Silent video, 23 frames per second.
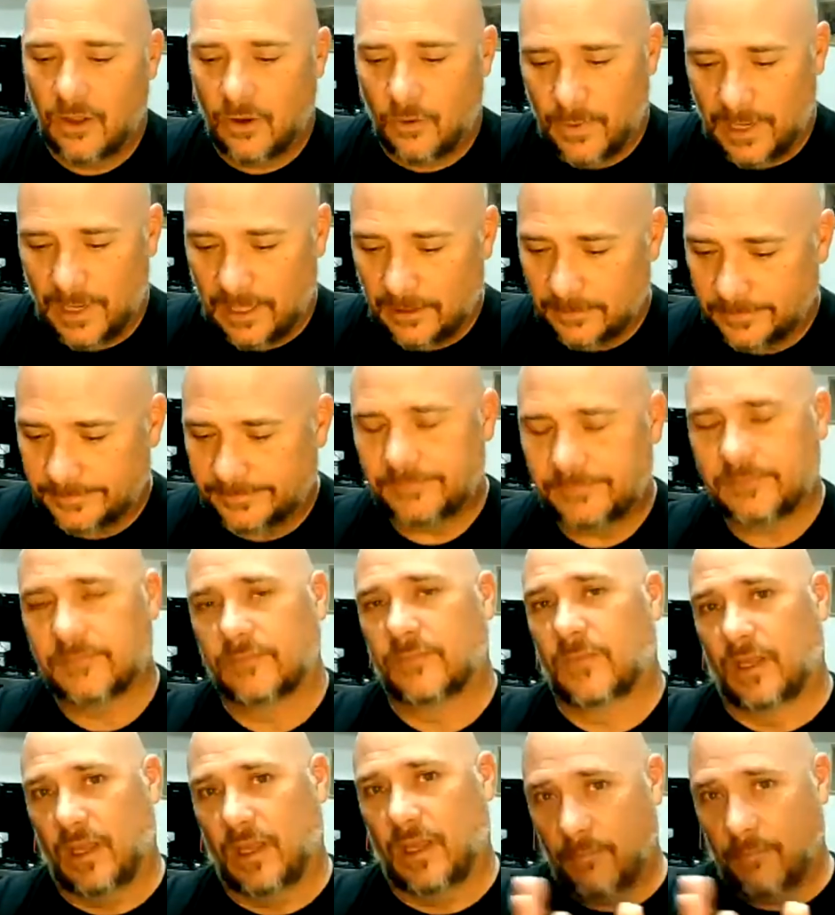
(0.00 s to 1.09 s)
Well,
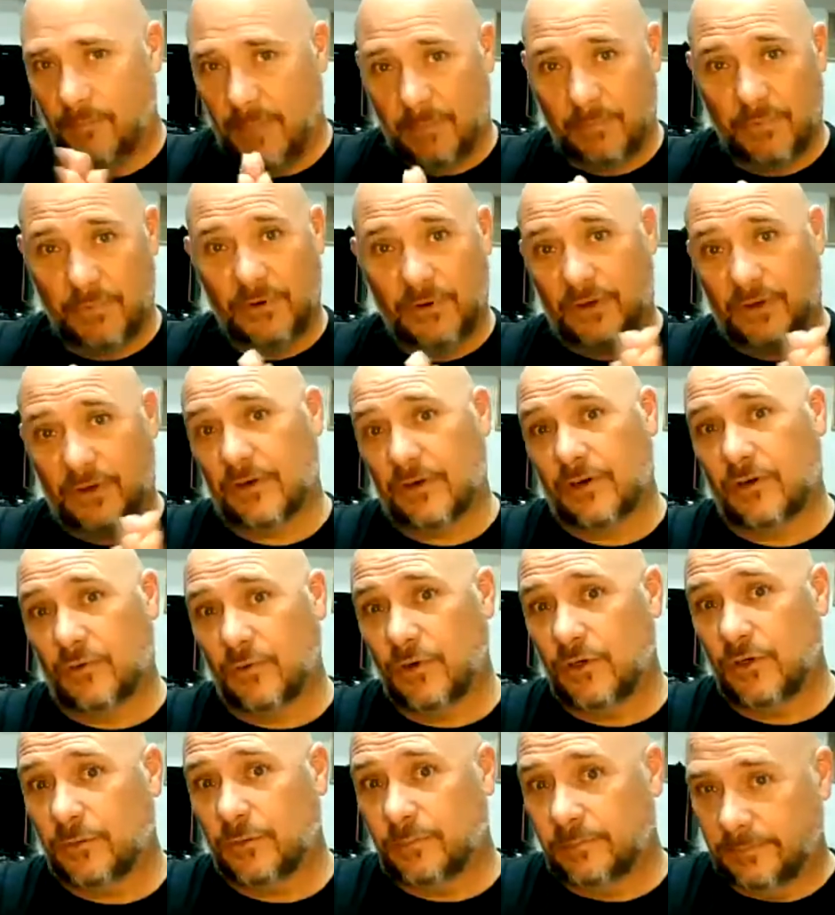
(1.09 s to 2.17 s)
a member in her
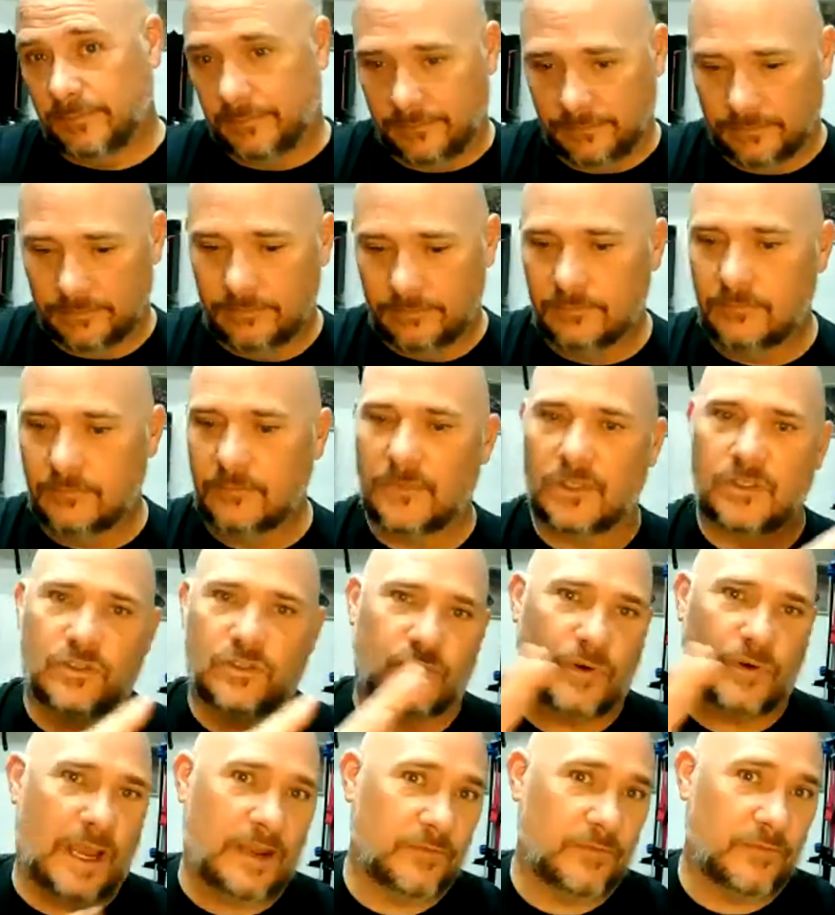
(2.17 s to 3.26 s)
group
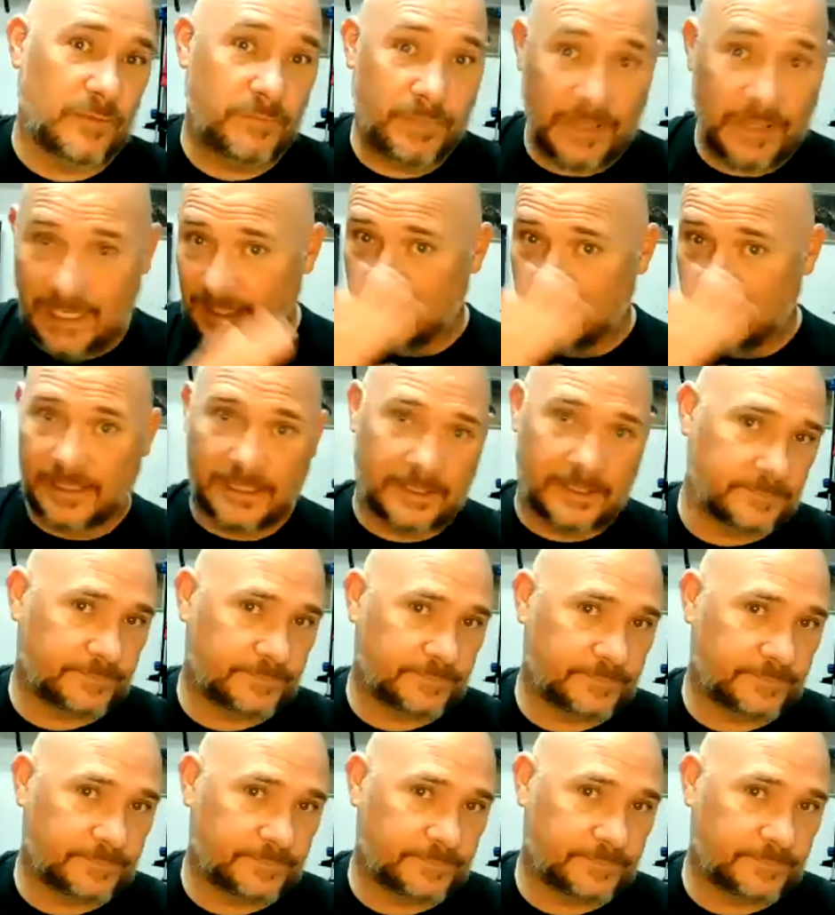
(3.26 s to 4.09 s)
tried repeatedly